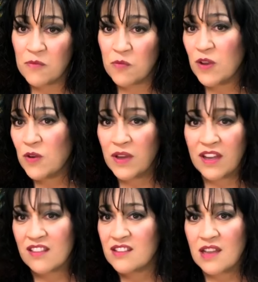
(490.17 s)
Real quick
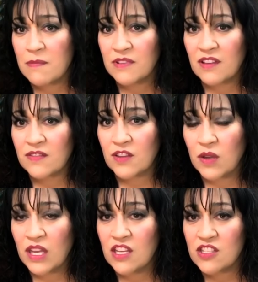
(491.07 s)
on the topic of
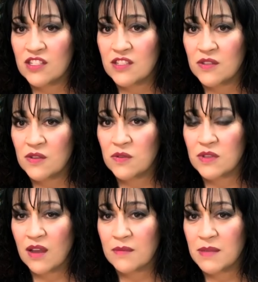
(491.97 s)
cohesion too,
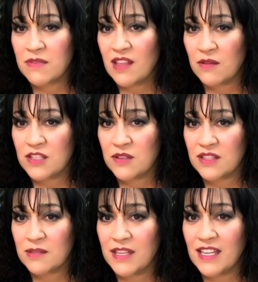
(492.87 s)
something that we do
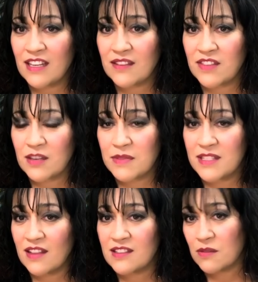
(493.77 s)
at the beginning of the year
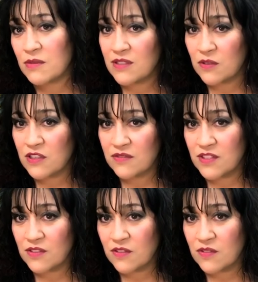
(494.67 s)
besides the restorative
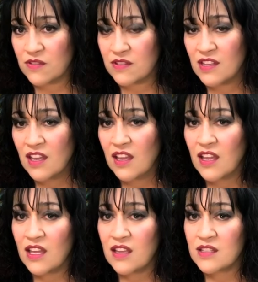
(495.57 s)
circles
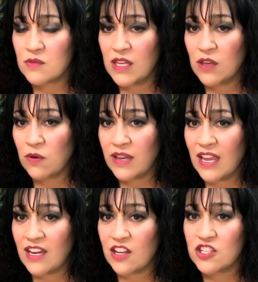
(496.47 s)
is we
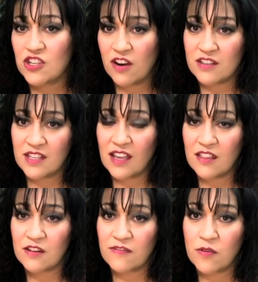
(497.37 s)
create a chart
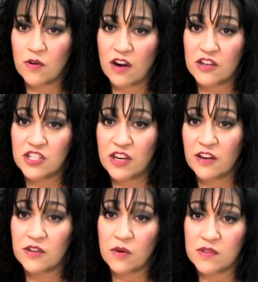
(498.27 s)
together for our
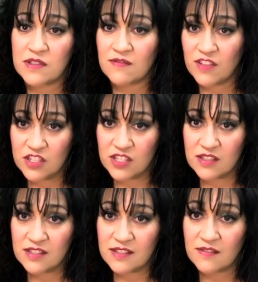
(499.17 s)
shared goals and
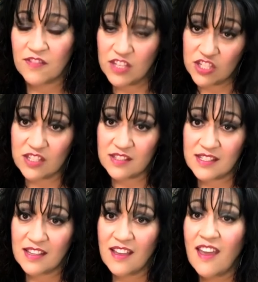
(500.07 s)

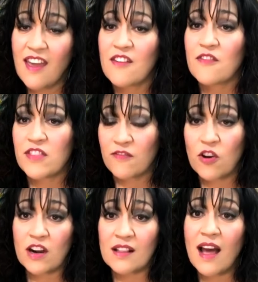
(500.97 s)
visions for
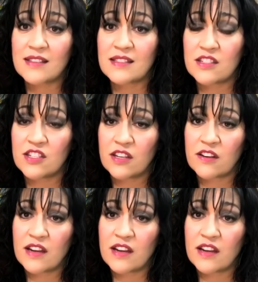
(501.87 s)
our class this year.